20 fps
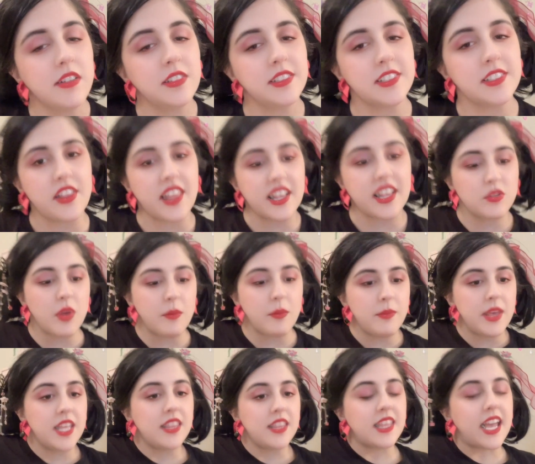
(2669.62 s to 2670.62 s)
so that's what
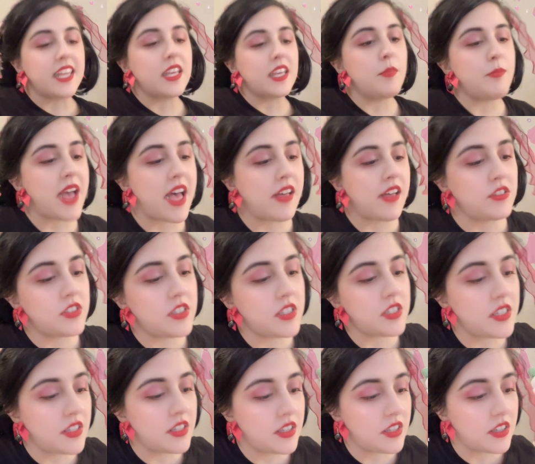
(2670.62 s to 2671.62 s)
men like about
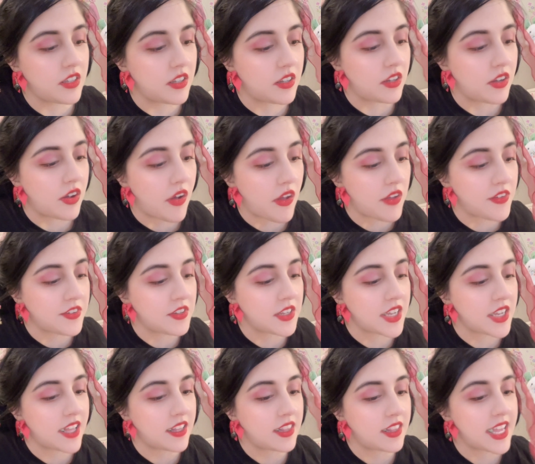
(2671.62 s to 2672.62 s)
you. You
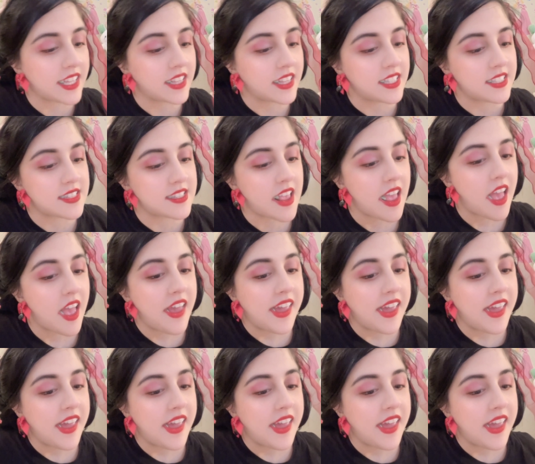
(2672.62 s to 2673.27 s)
got like this